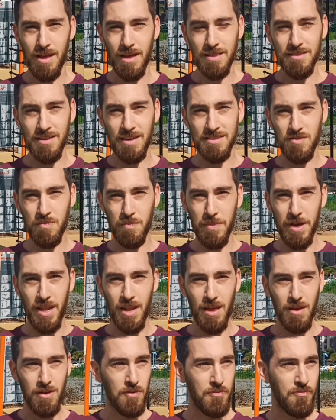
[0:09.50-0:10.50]
Doesn't
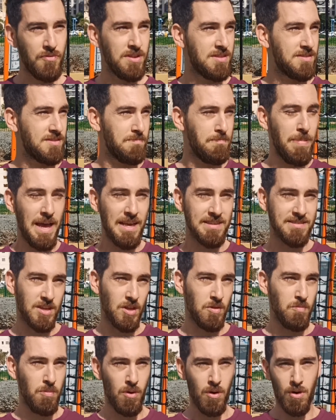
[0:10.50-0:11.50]
matter if it's
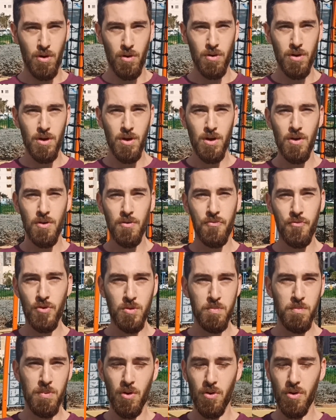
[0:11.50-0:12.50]
basketball,
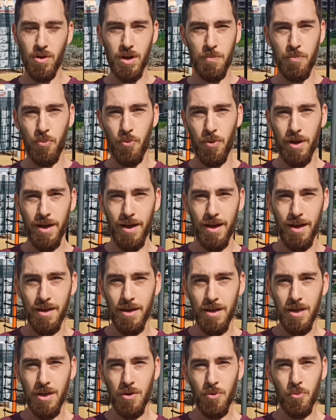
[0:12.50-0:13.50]
football, capoeira,
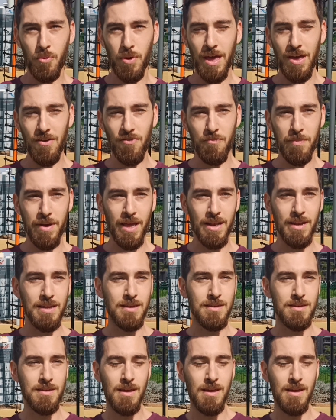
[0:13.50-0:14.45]
we have many